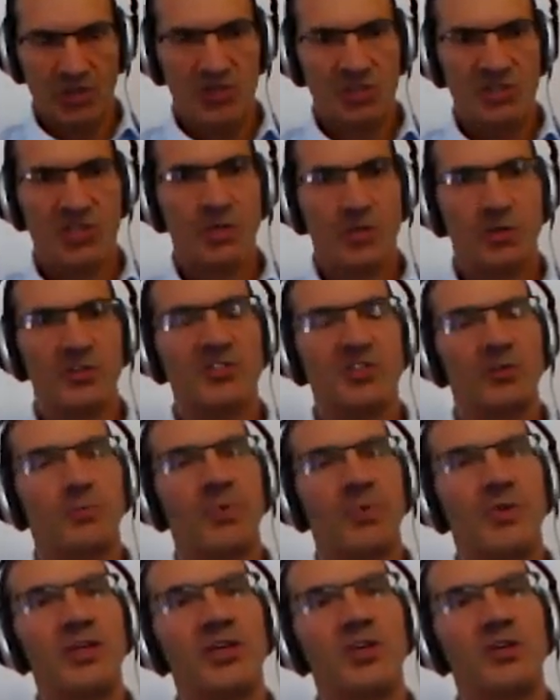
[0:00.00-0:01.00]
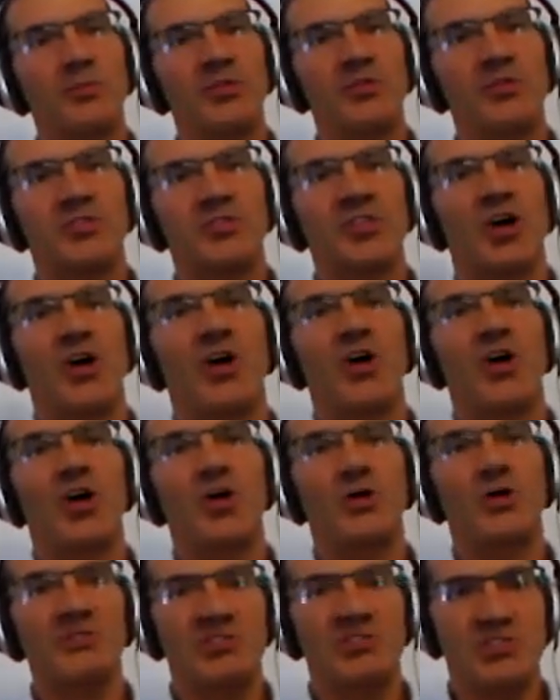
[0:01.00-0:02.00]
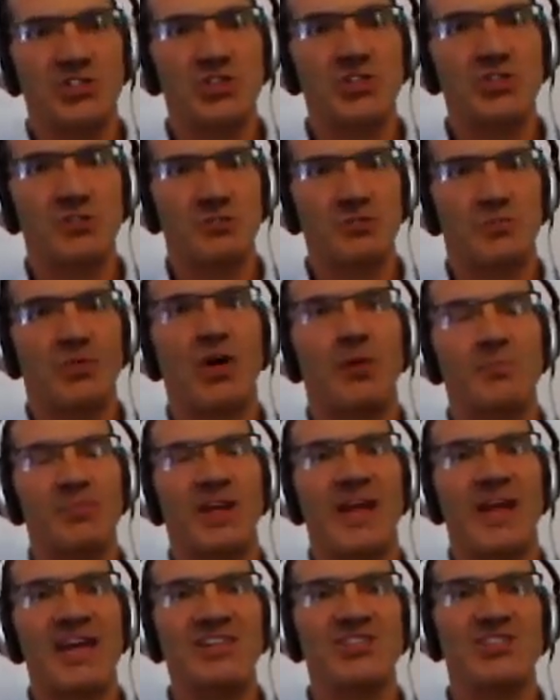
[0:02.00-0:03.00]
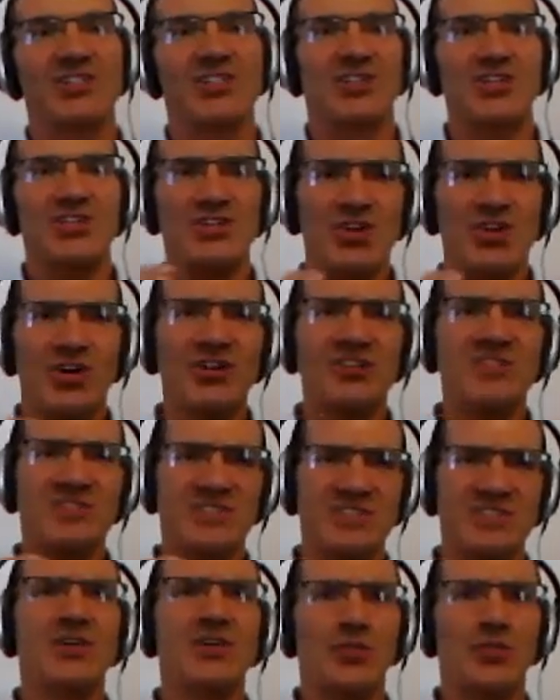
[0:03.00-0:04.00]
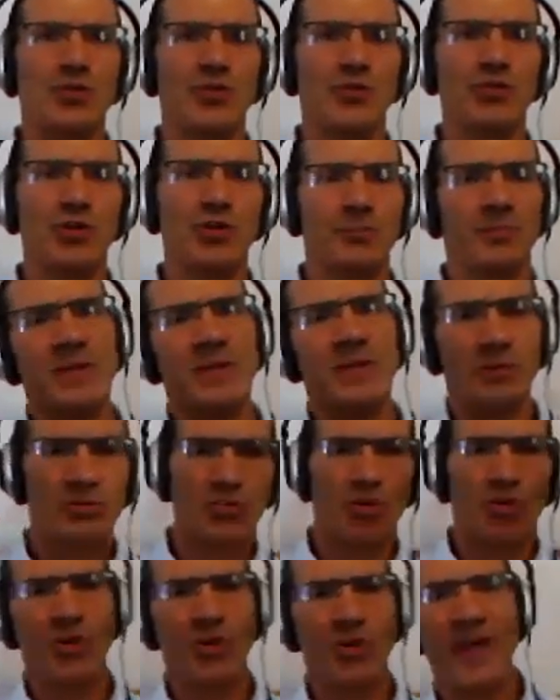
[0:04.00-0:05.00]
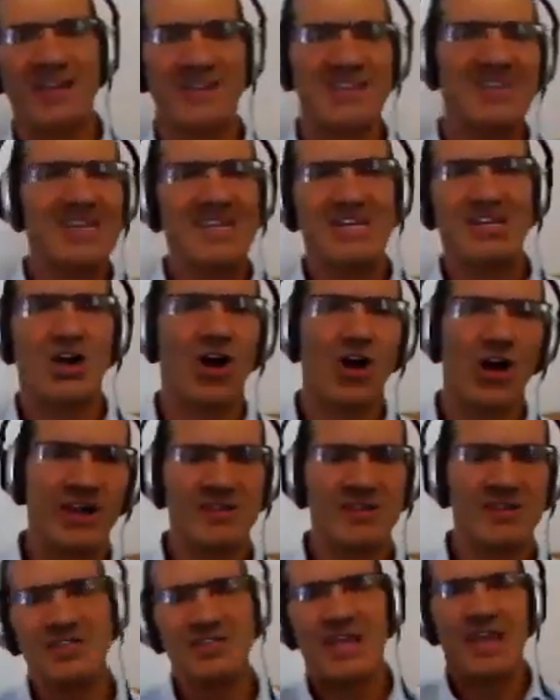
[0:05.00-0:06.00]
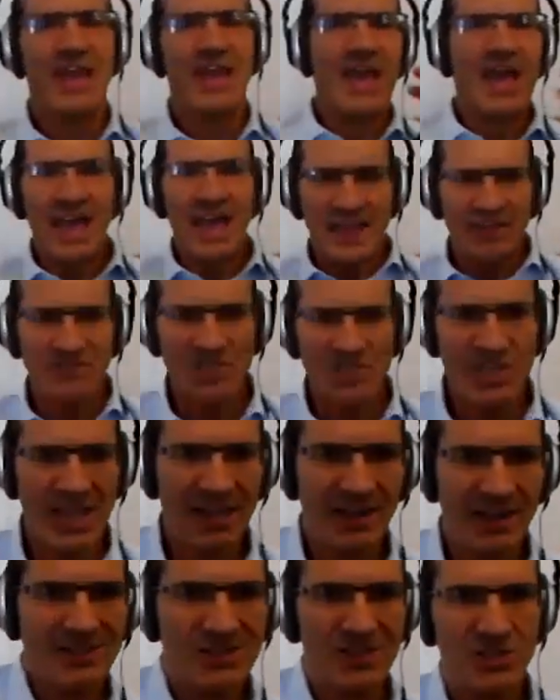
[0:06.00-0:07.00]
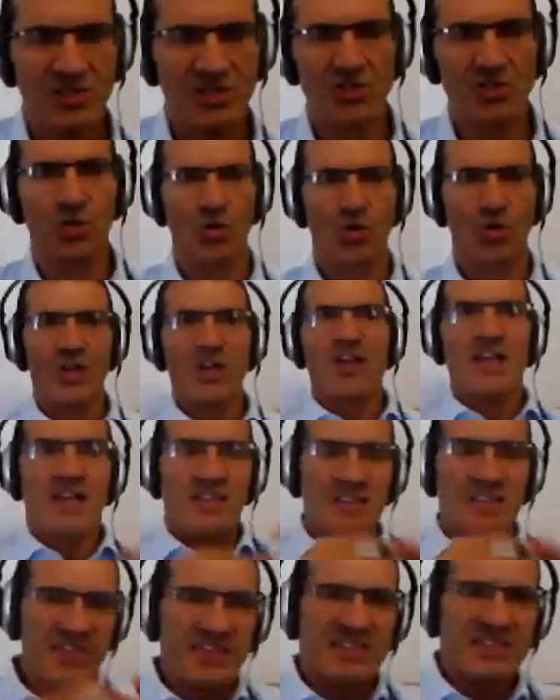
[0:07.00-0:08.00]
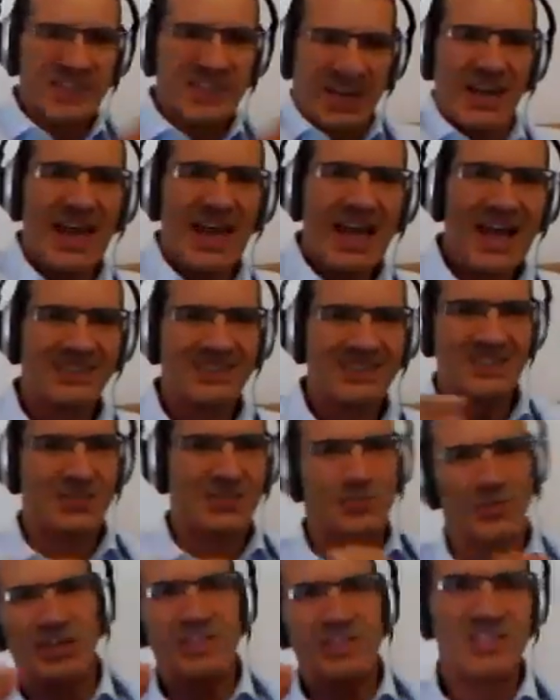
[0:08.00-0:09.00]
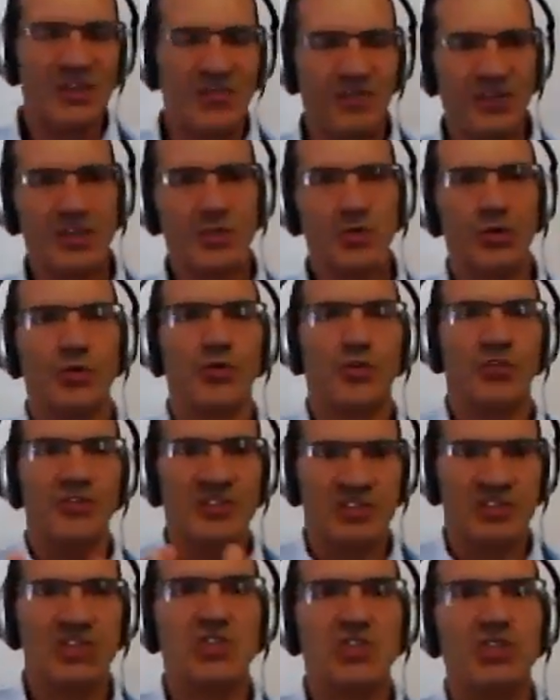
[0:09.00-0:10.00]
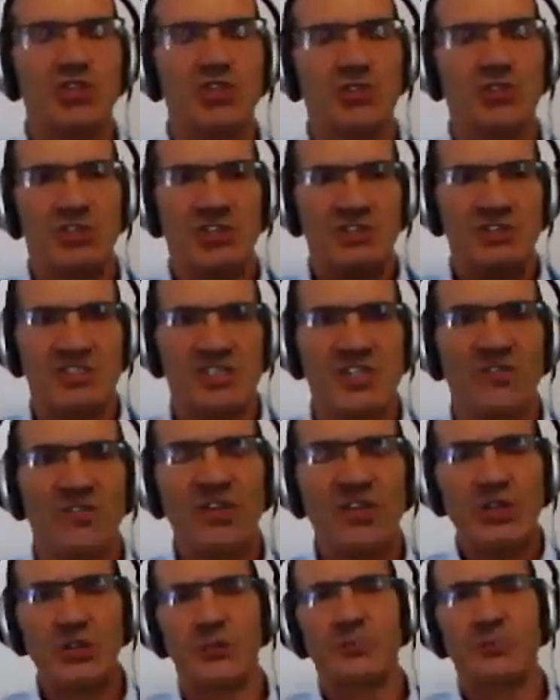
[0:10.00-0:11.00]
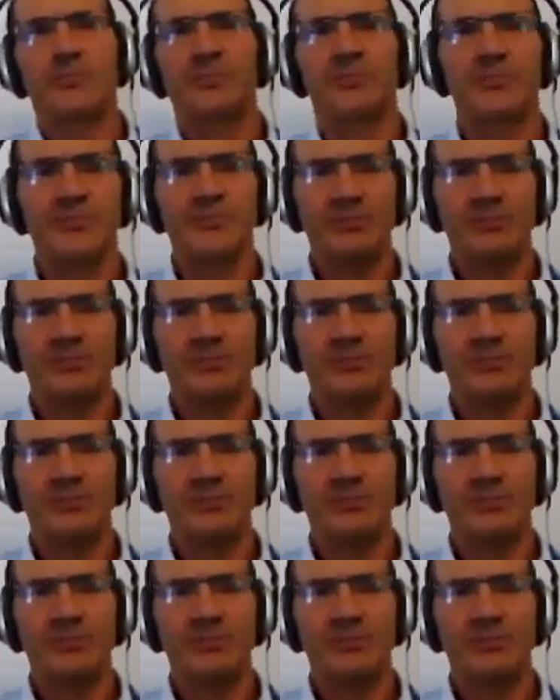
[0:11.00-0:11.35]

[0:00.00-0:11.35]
So it's applicable to the whole student population, not a single group. People talk about year 9s have challenges, or this class is really difficult, or this student is difficult.